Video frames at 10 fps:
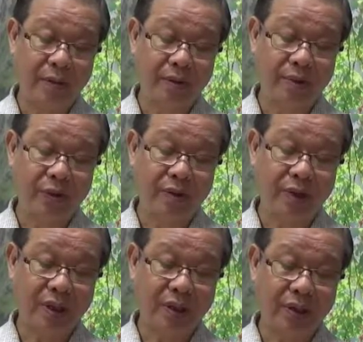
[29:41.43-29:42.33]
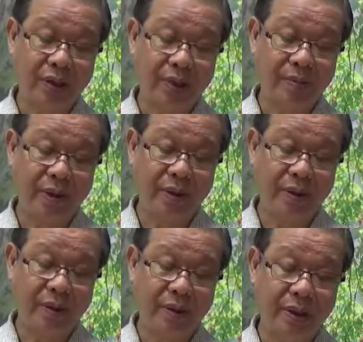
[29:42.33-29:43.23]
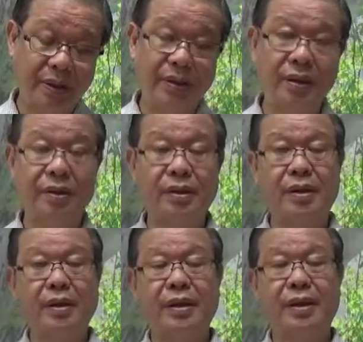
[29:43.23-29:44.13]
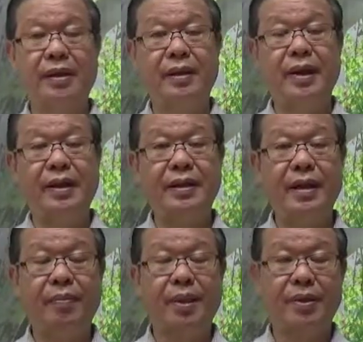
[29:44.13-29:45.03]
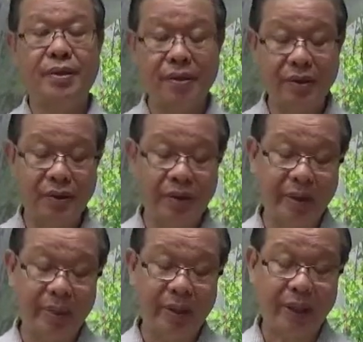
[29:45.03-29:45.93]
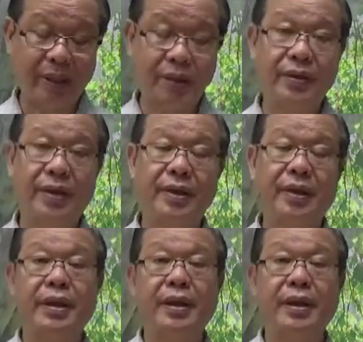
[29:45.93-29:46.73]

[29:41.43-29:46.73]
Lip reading: spiritual faculties, but they are so good in their practice that